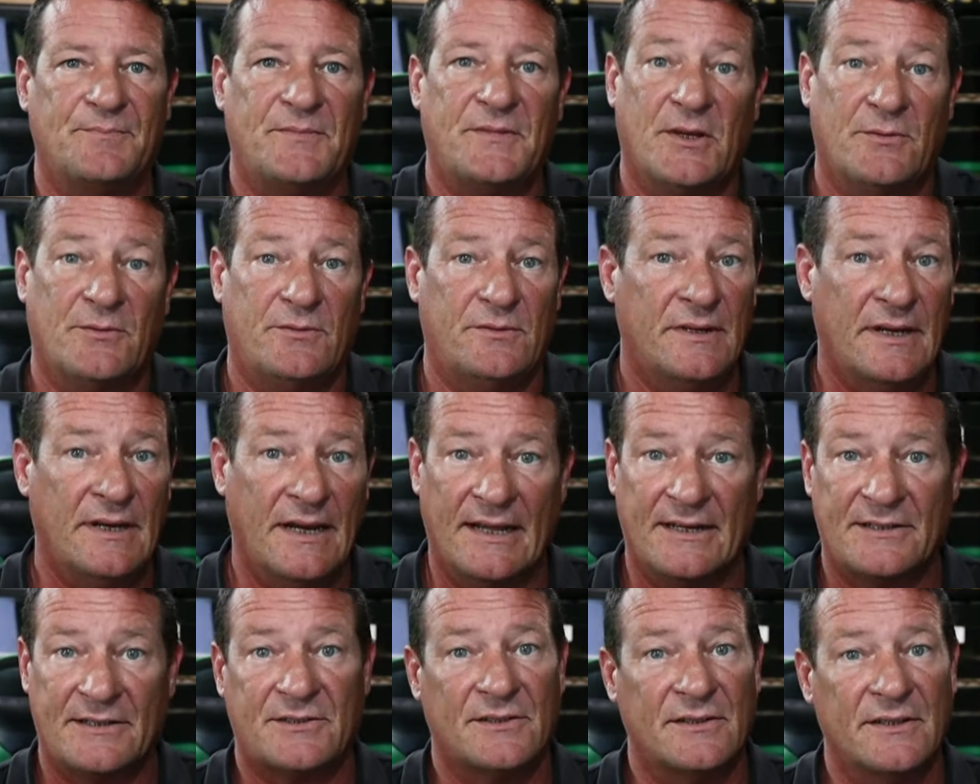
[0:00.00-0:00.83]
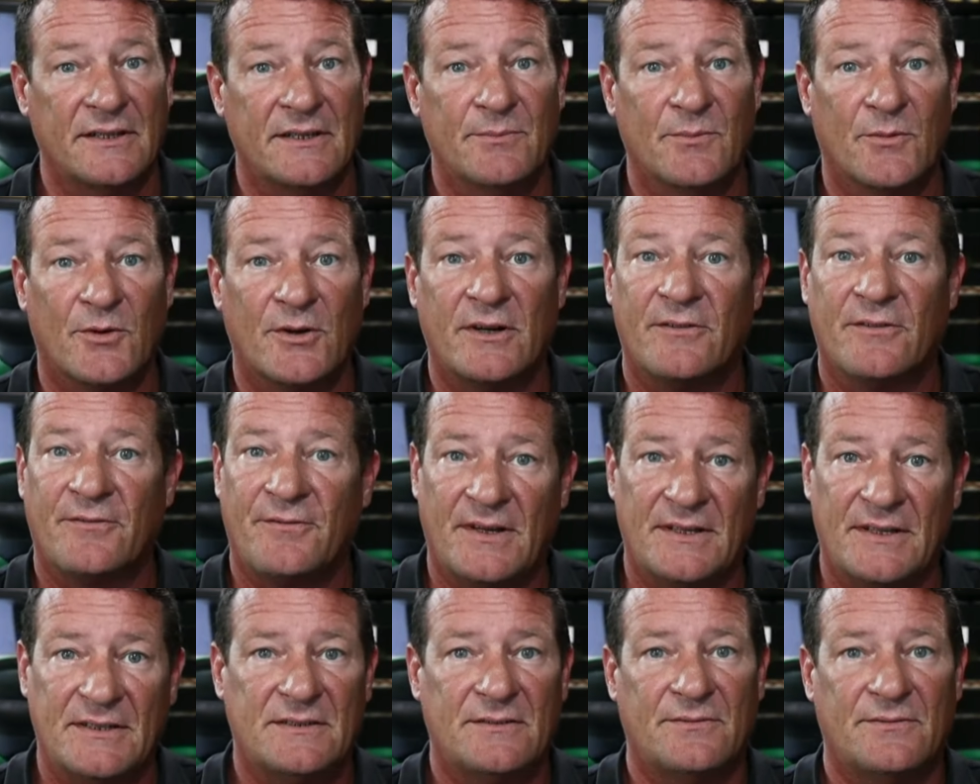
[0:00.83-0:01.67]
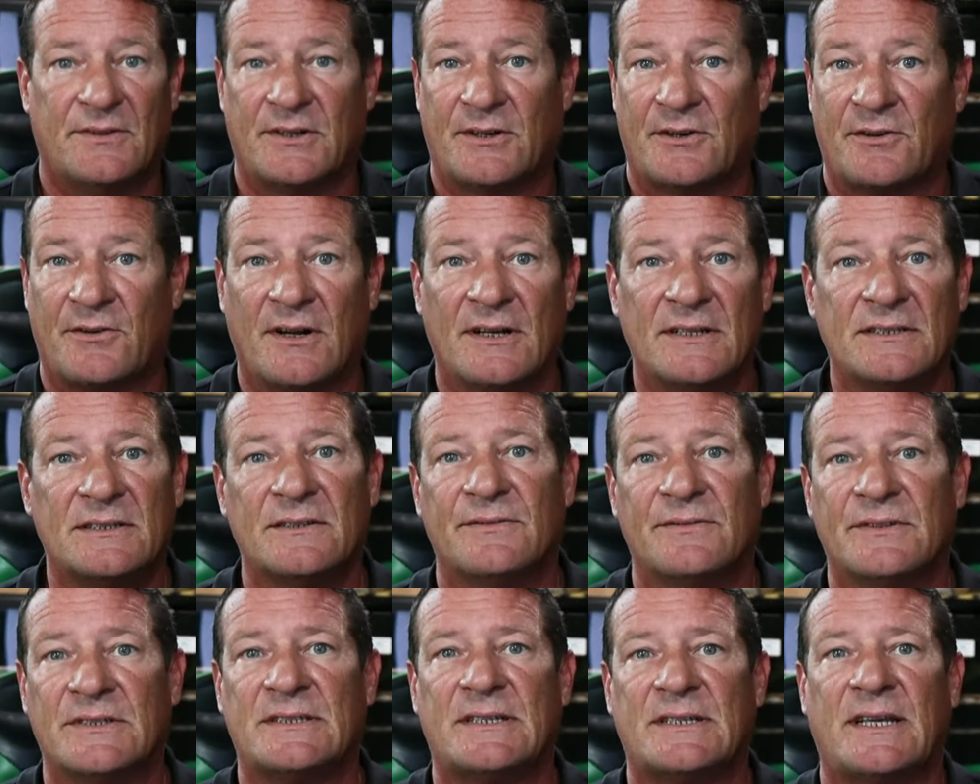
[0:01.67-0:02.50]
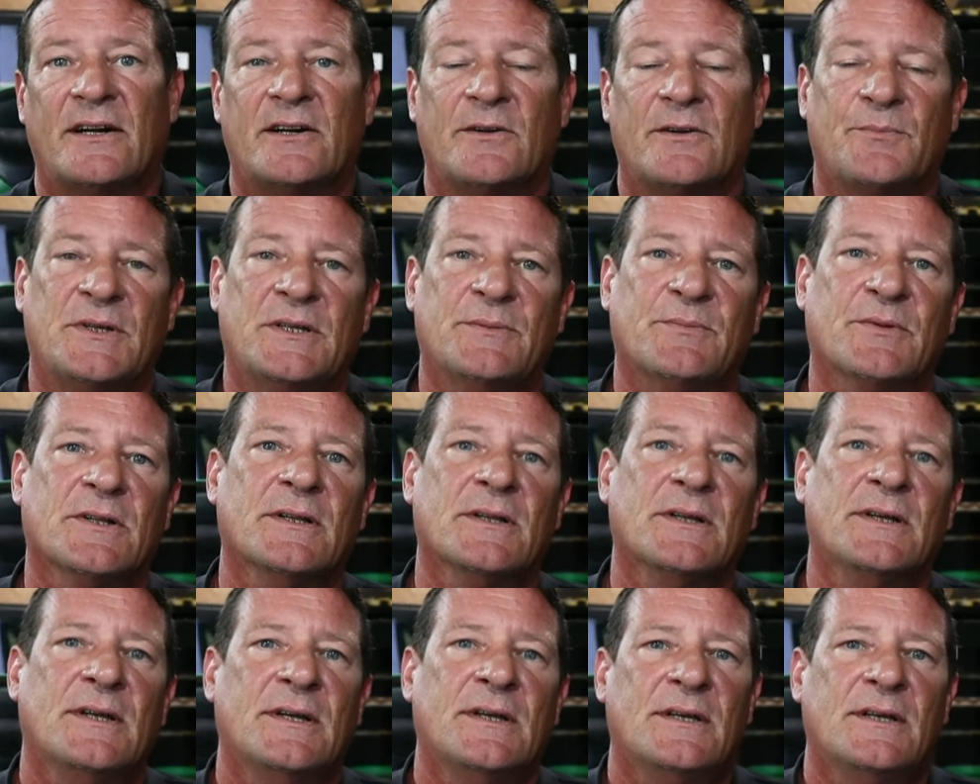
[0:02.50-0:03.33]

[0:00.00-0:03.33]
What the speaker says: you know, naturally more defensive and aggressive and scared of people.